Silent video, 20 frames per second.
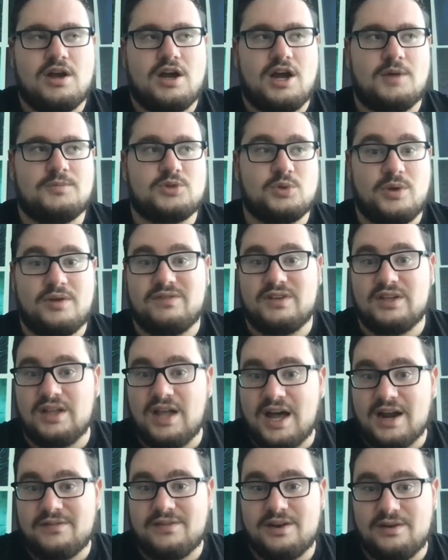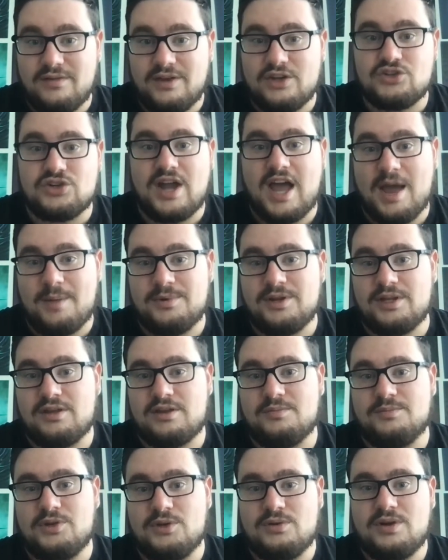So we have a lot of innovation happening in
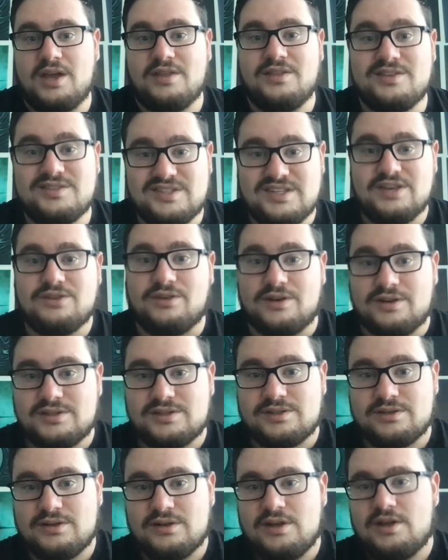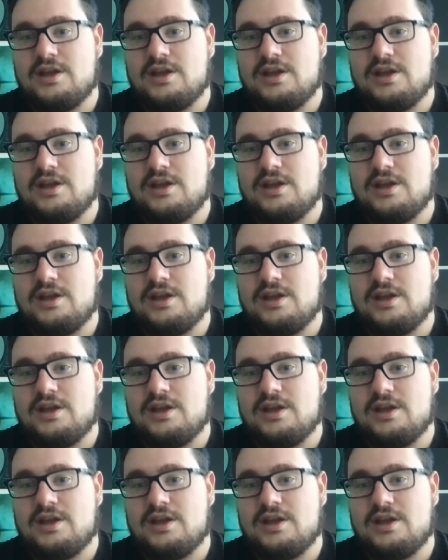compute. And then secrets.